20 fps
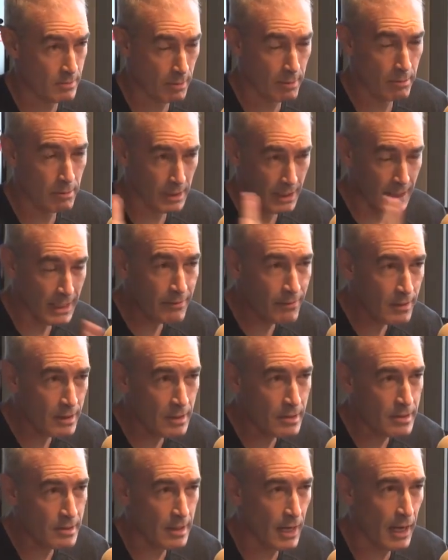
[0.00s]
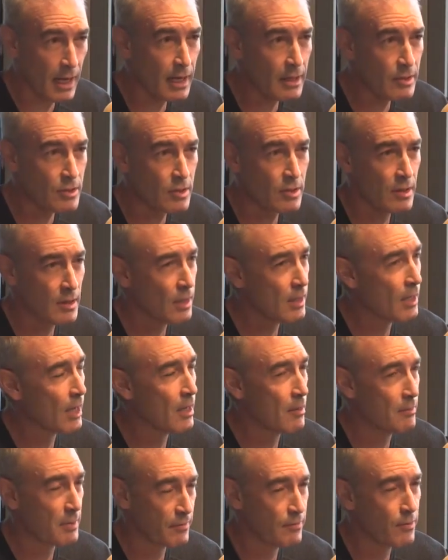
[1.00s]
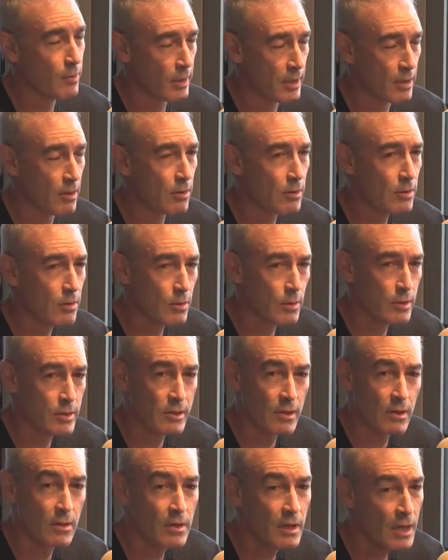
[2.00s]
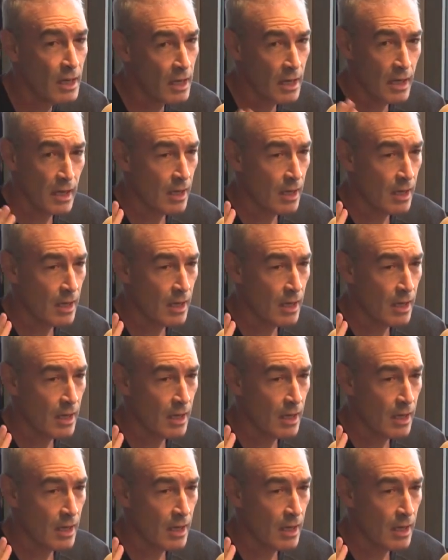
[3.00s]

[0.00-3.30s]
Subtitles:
as we were leaving the stage before the encore song,